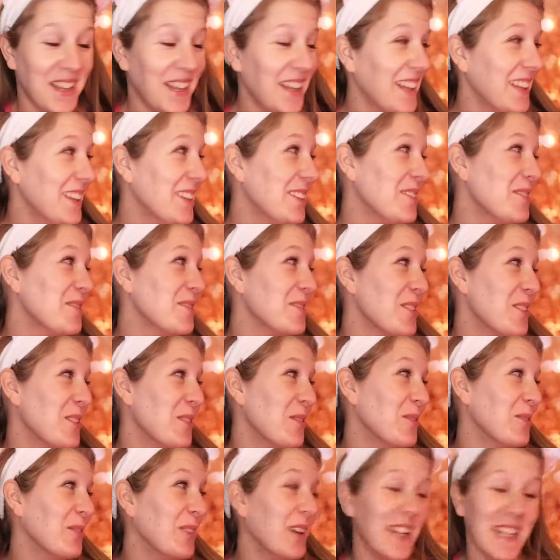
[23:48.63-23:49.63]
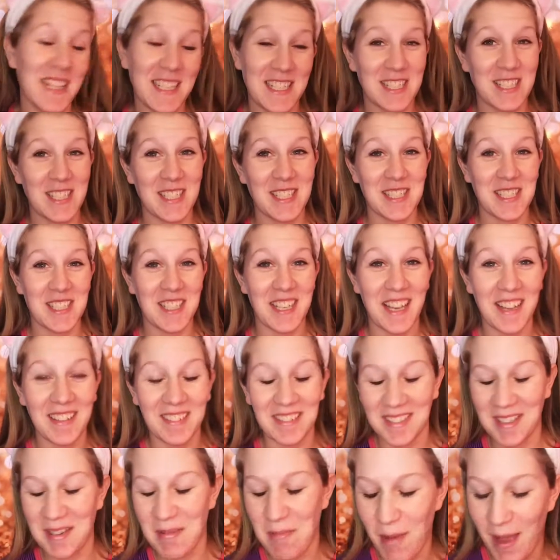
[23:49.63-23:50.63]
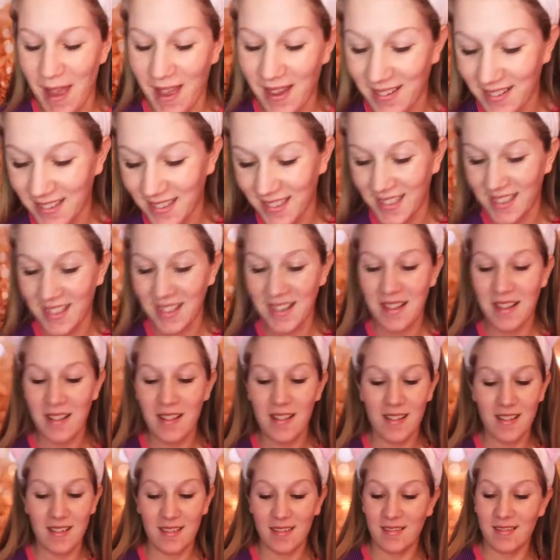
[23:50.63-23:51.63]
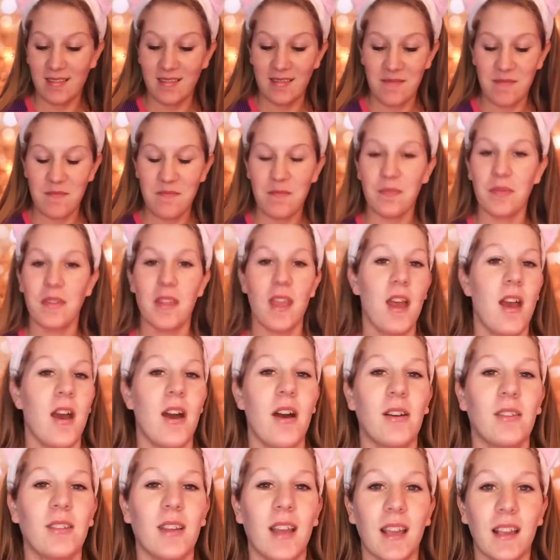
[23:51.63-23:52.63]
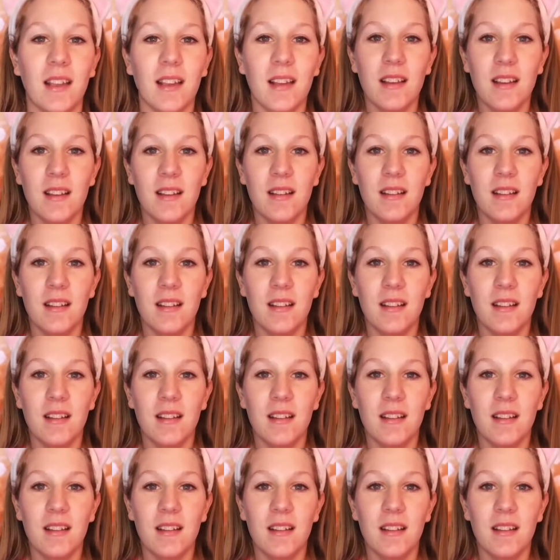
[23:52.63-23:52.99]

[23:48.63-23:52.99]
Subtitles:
I don't know what she's yelling about. Okay.